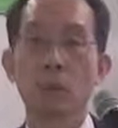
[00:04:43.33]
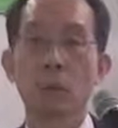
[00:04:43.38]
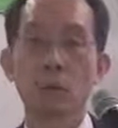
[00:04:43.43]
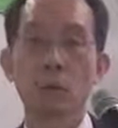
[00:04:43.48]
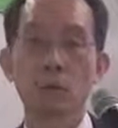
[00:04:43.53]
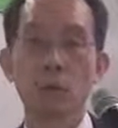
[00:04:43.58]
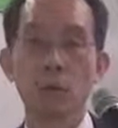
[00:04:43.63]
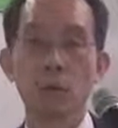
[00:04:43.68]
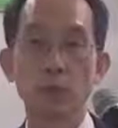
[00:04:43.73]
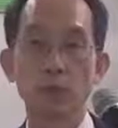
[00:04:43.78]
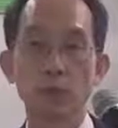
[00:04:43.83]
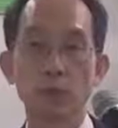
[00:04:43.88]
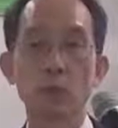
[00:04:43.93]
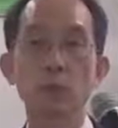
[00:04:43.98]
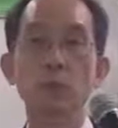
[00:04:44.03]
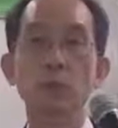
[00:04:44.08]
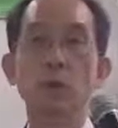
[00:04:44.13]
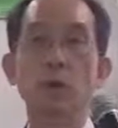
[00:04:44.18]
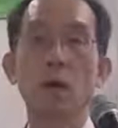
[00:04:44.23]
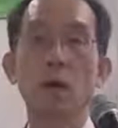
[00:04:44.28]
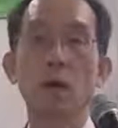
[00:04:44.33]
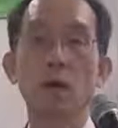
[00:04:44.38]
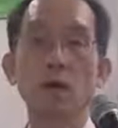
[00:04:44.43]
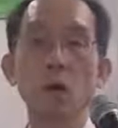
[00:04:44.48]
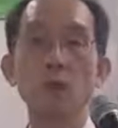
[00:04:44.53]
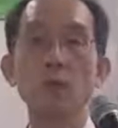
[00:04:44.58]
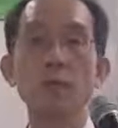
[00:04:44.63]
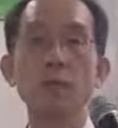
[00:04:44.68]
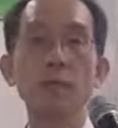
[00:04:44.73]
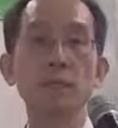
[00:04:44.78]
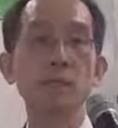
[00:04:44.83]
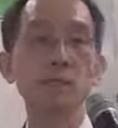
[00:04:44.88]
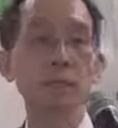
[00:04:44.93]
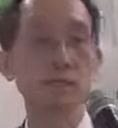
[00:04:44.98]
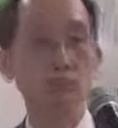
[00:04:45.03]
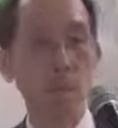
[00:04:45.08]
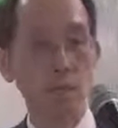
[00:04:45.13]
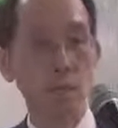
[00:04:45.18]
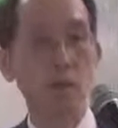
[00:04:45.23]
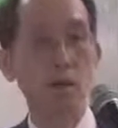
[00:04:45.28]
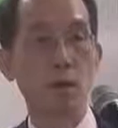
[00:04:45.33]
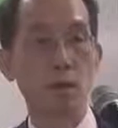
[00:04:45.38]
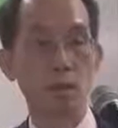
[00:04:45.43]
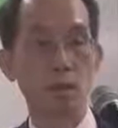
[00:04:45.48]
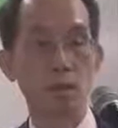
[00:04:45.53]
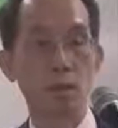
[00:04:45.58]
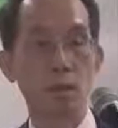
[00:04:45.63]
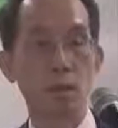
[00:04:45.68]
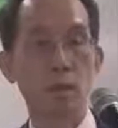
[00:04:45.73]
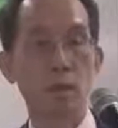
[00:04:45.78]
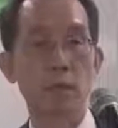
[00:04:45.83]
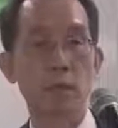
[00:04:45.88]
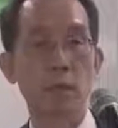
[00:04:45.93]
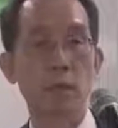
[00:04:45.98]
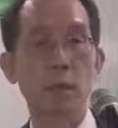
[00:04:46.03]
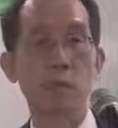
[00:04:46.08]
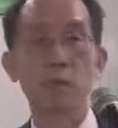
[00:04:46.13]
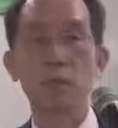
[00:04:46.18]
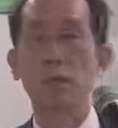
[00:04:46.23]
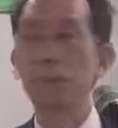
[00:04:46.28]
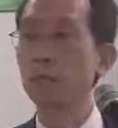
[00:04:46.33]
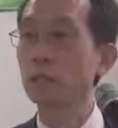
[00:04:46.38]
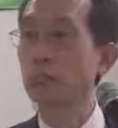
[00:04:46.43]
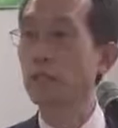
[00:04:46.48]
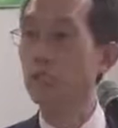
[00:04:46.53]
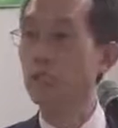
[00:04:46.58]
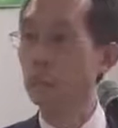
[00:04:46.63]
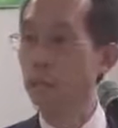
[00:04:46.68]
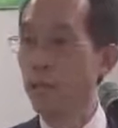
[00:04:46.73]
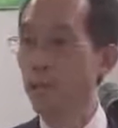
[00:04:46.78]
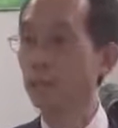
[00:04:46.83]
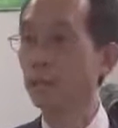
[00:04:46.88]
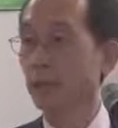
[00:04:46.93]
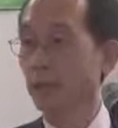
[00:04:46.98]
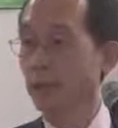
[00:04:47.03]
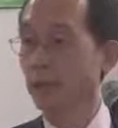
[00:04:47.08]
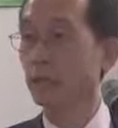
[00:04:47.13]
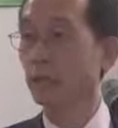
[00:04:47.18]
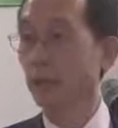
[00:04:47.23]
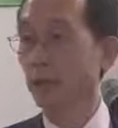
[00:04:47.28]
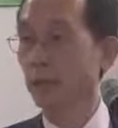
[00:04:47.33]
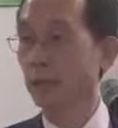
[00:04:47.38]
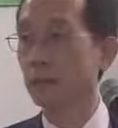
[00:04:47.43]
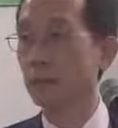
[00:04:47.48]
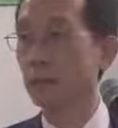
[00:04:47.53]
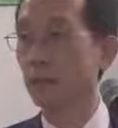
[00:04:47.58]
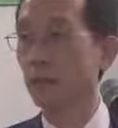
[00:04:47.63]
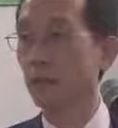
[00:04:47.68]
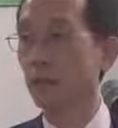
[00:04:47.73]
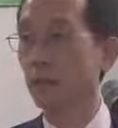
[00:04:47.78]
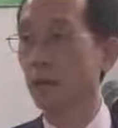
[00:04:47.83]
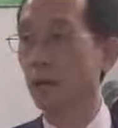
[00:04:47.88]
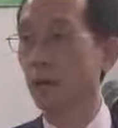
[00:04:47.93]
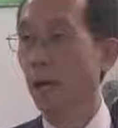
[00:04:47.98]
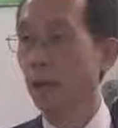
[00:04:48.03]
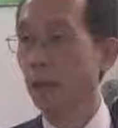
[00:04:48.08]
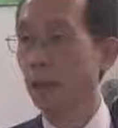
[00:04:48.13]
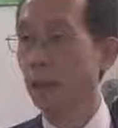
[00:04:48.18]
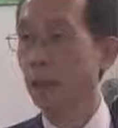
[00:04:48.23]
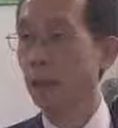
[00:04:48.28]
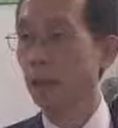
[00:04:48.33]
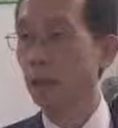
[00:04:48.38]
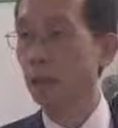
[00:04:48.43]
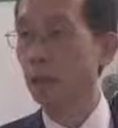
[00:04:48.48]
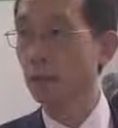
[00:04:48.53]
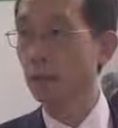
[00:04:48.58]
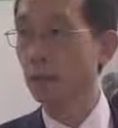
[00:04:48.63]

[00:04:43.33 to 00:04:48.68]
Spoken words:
we should open this course in the United States? I think